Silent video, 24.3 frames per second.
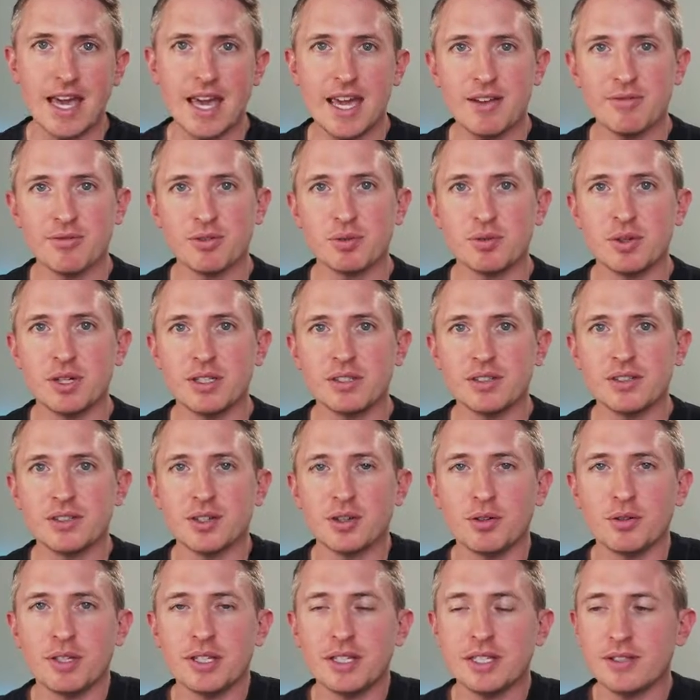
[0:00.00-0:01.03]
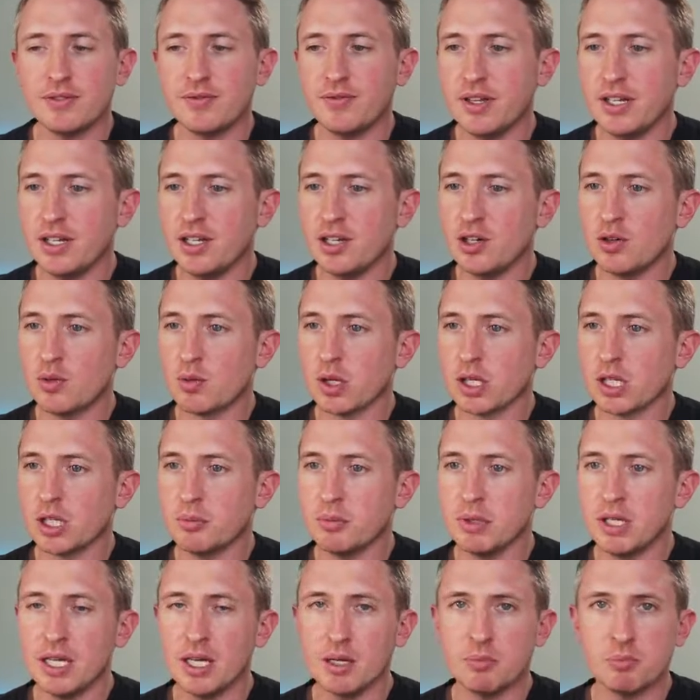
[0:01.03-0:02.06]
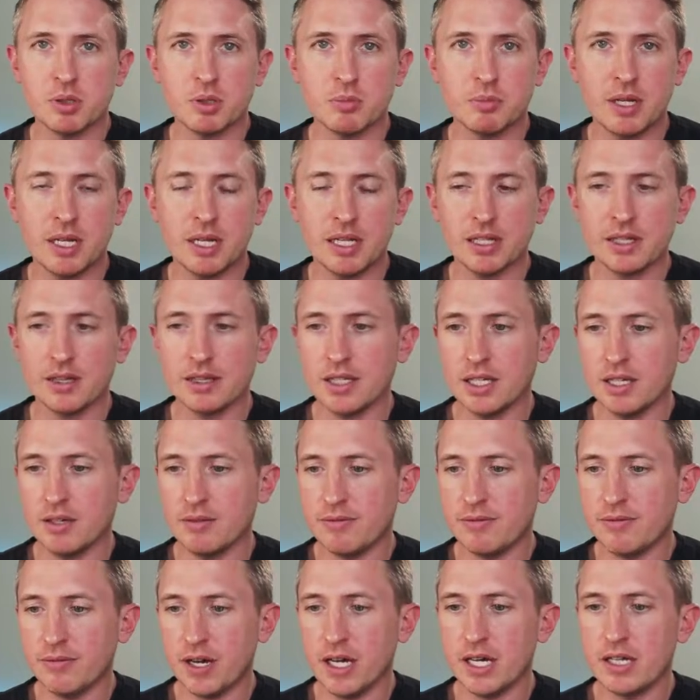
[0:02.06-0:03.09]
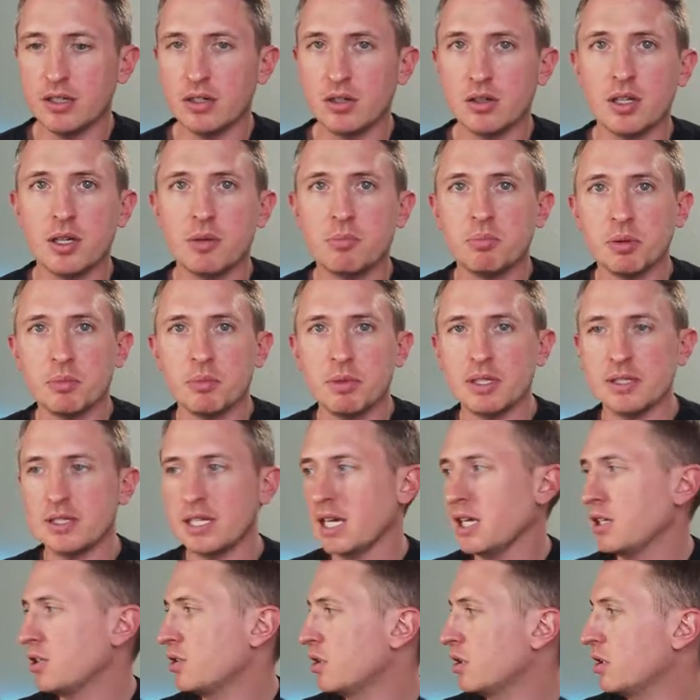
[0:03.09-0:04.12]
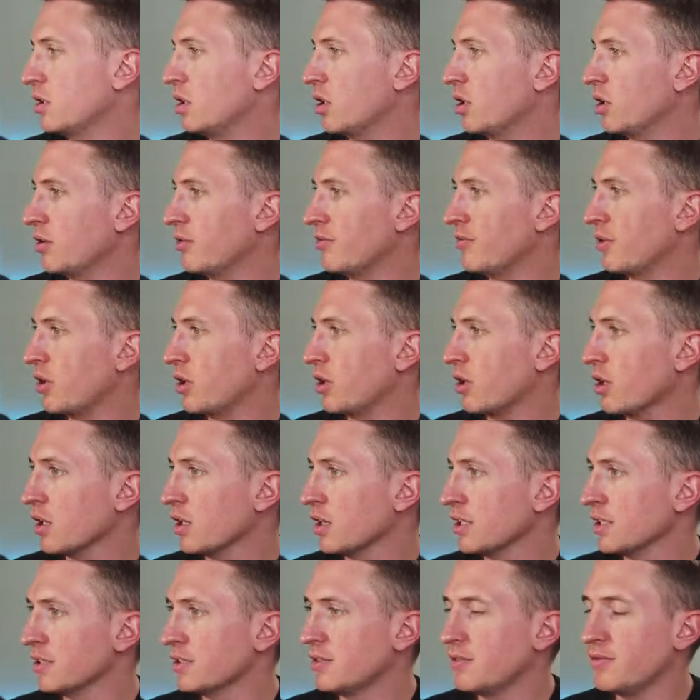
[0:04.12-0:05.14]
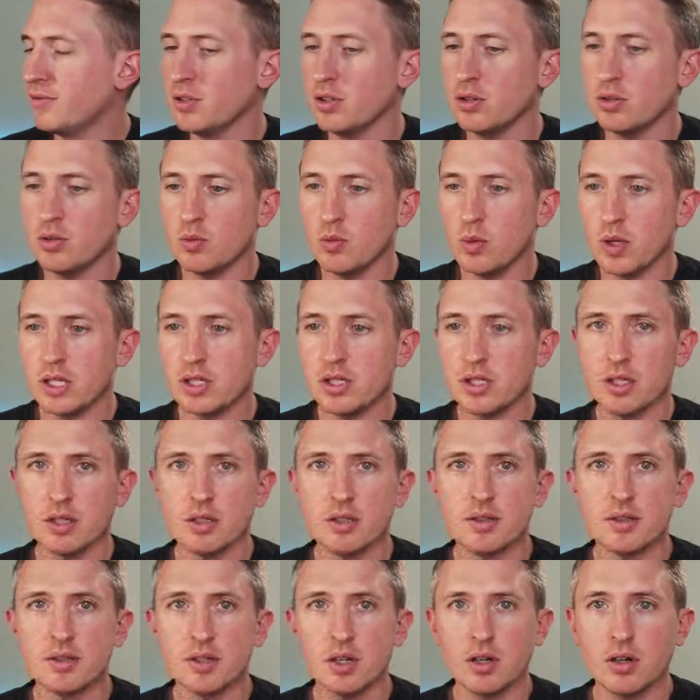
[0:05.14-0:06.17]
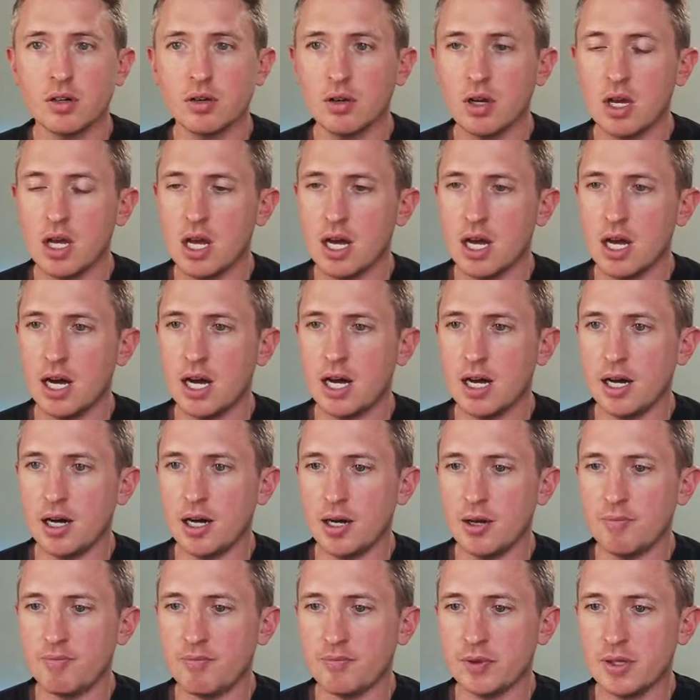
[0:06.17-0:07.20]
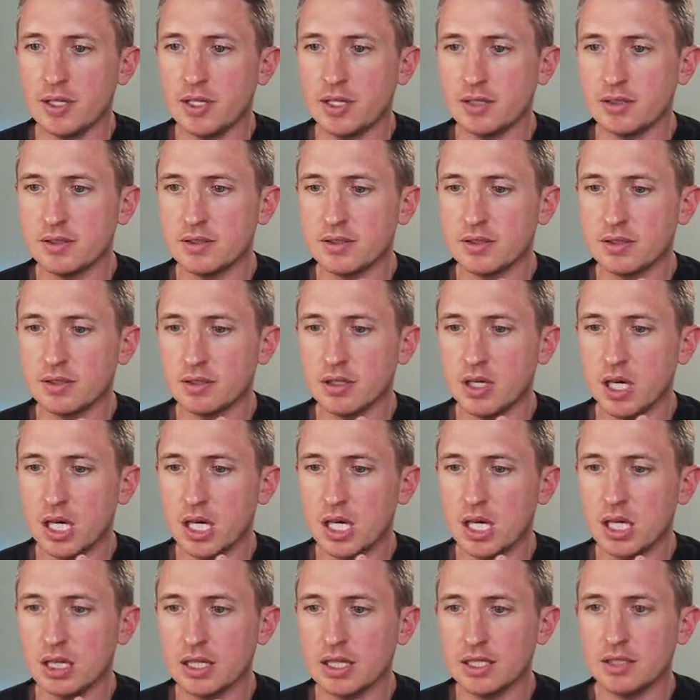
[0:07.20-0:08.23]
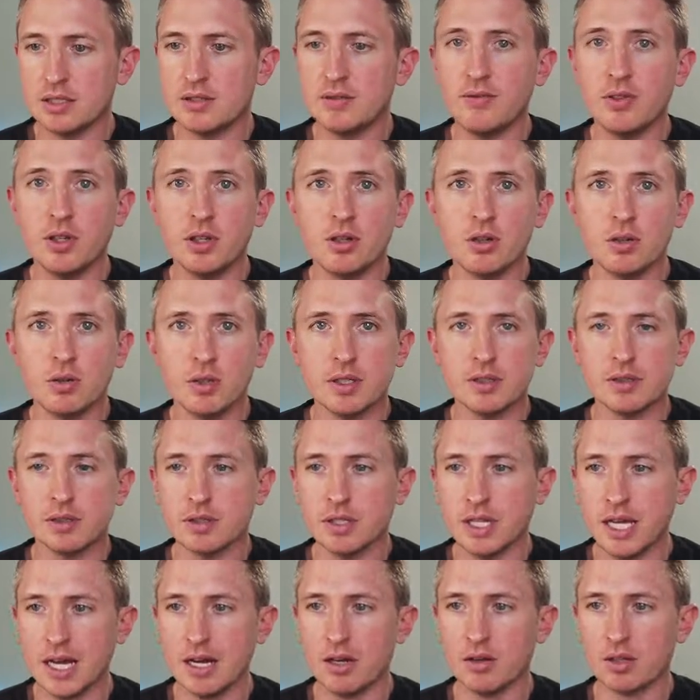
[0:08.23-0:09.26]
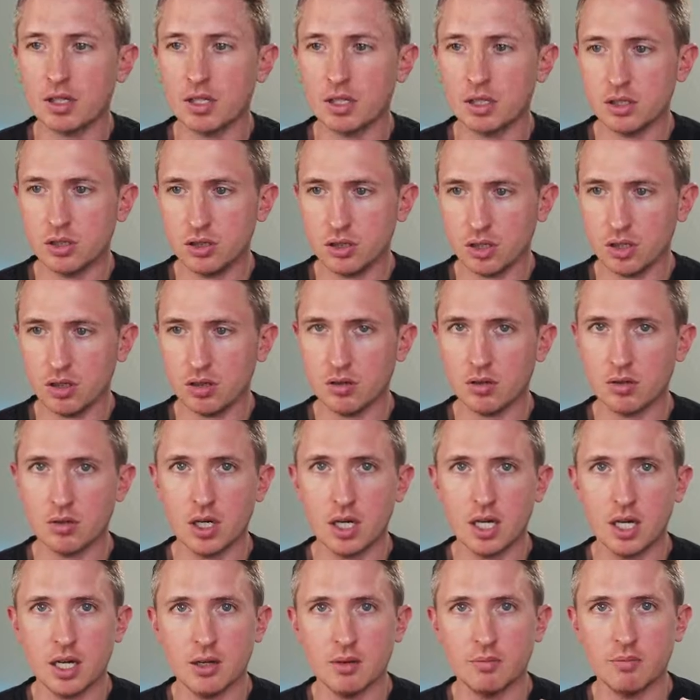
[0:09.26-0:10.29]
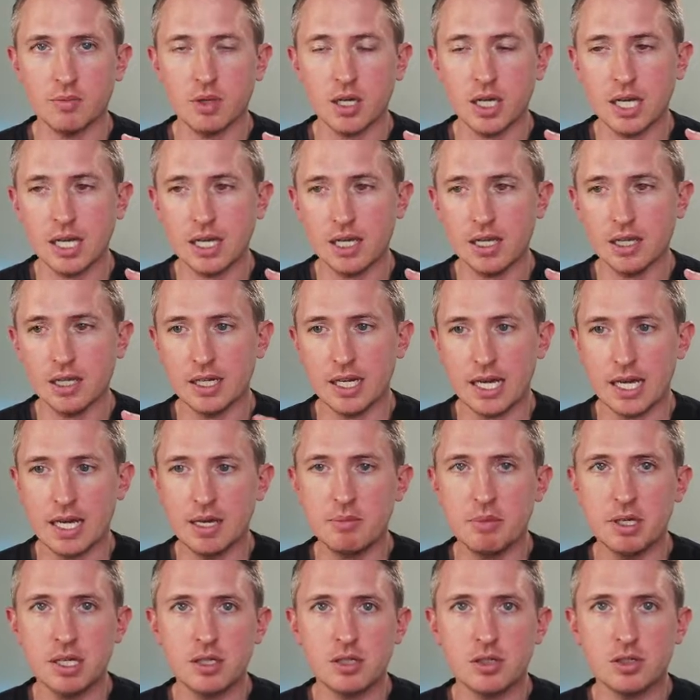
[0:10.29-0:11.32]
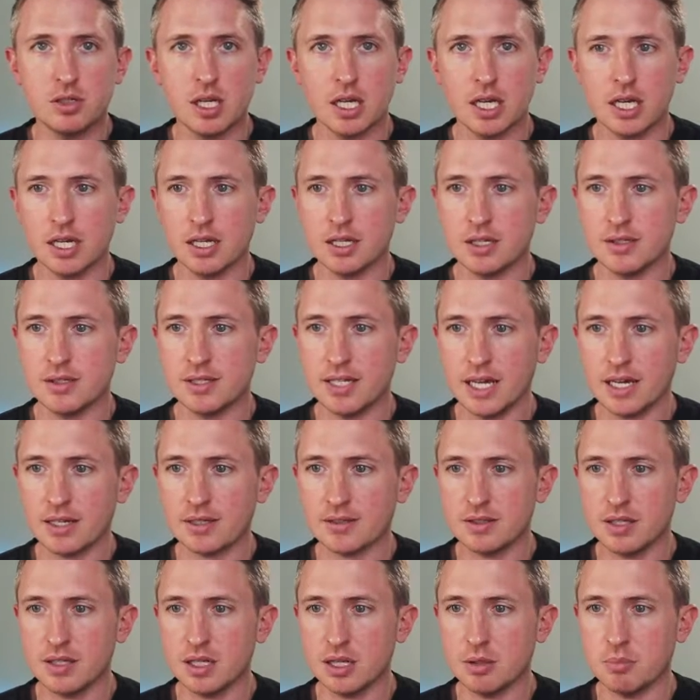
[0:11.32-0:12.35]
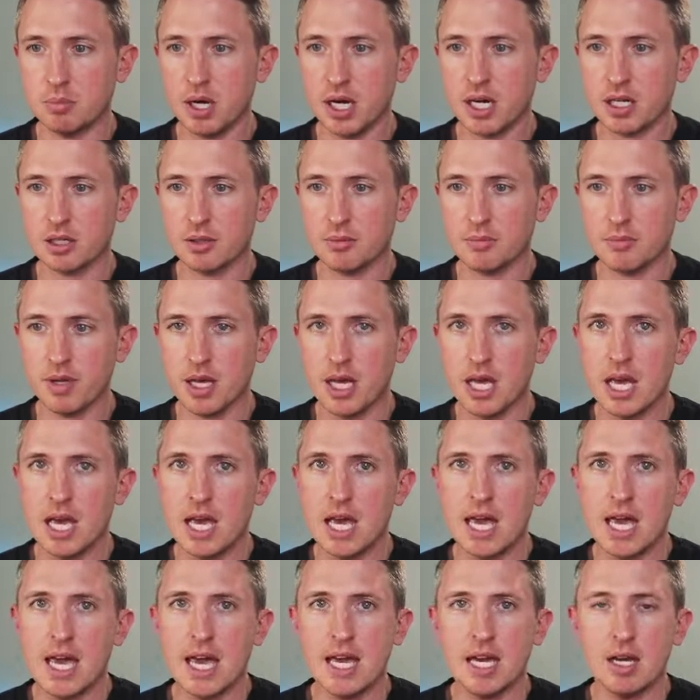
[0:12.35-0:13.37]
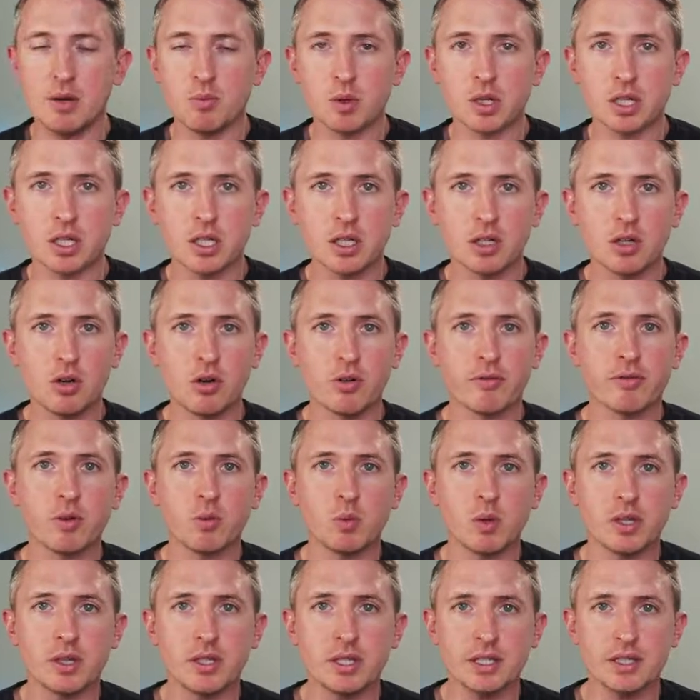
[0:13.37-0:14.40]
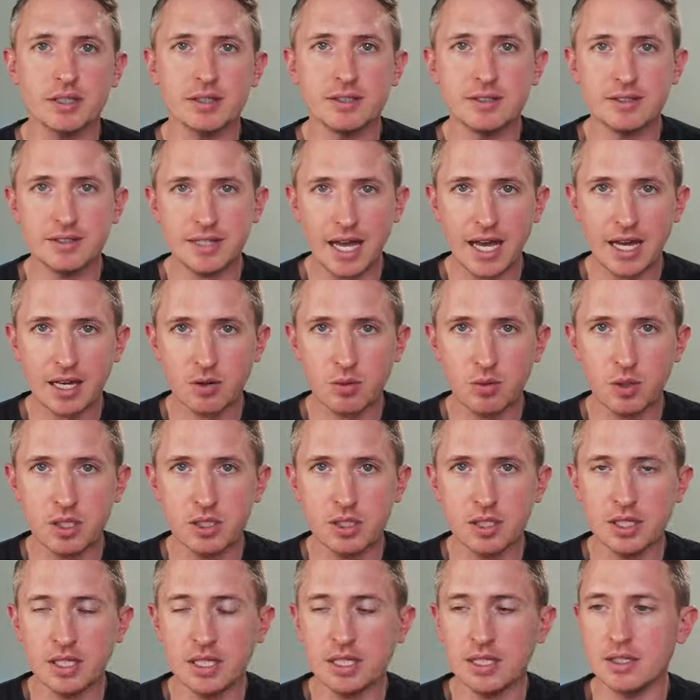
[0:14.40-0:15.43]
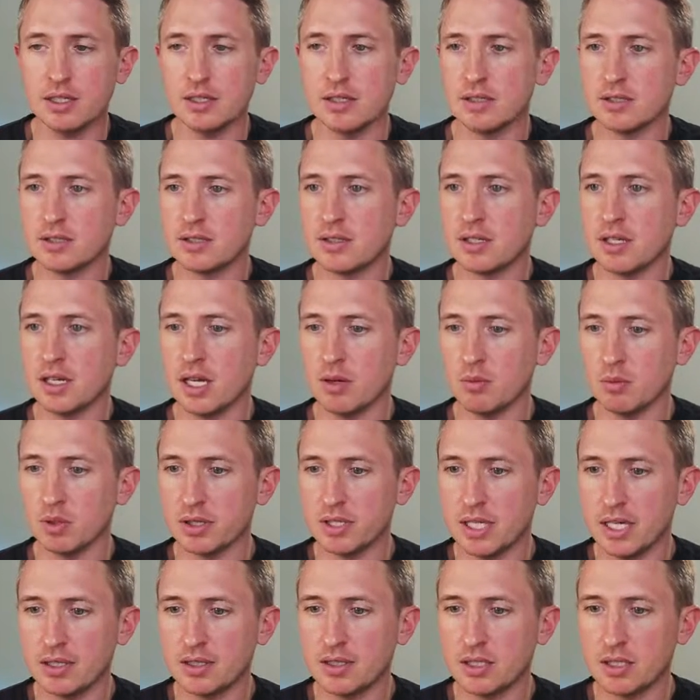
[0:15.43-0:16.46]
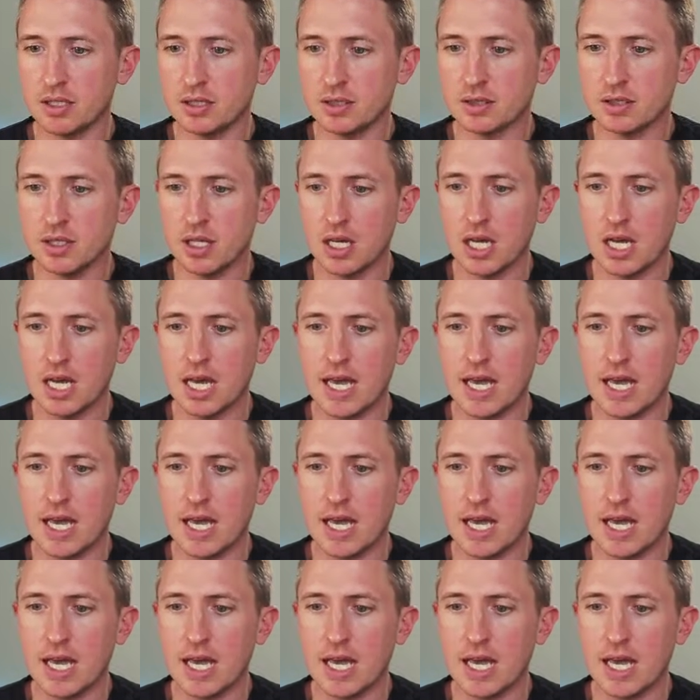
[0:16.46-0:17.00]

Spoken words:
Hey everyone, so in this video we're going to be implementing the final implementation of our list view widget. So this list view is now going to show an image and text at the bottom, and we're going to go over what the stack widget is and what that does.